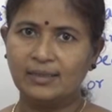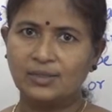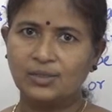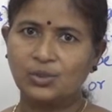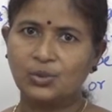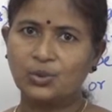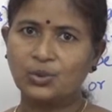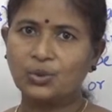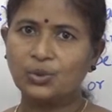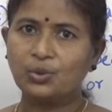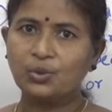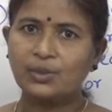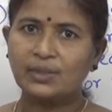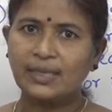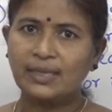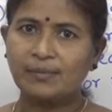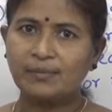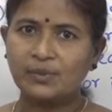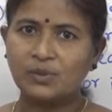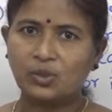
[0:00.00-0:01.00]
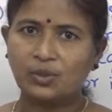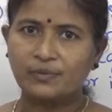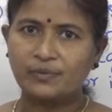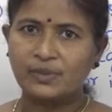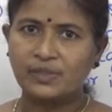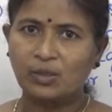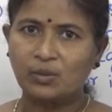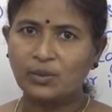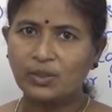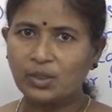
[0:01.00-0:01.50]
So 2 times of
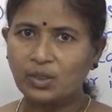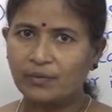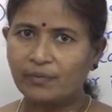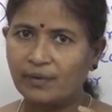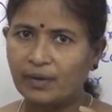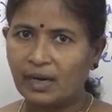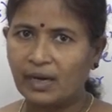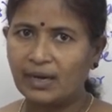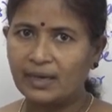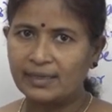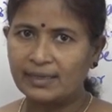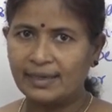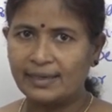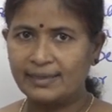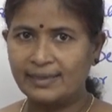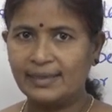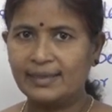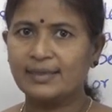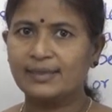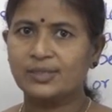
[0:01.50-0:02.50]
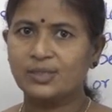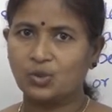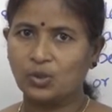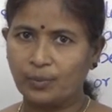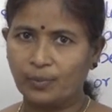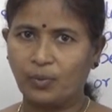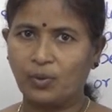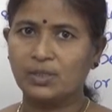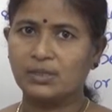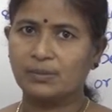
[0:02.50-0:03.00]
sounding of R and L is not
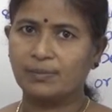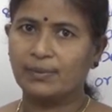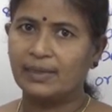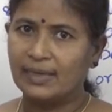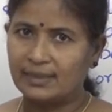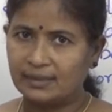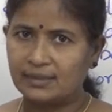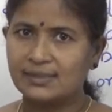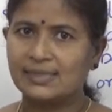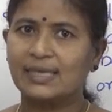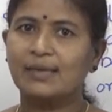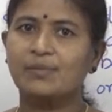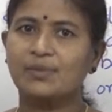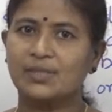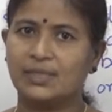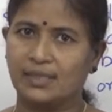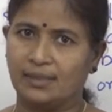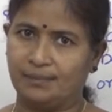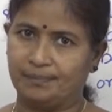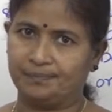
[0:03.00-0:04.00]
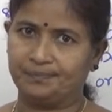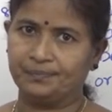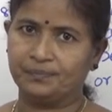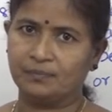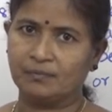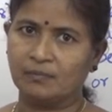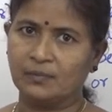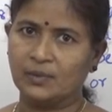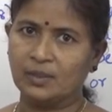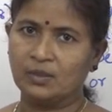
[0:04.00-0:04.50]
possible at the same time.
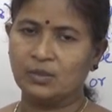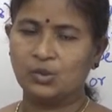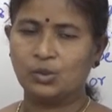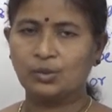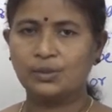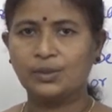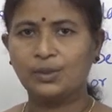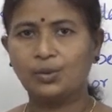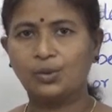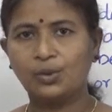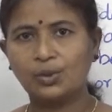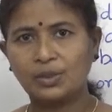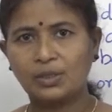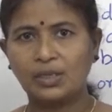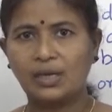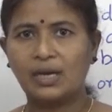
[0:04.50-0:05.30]
So the hook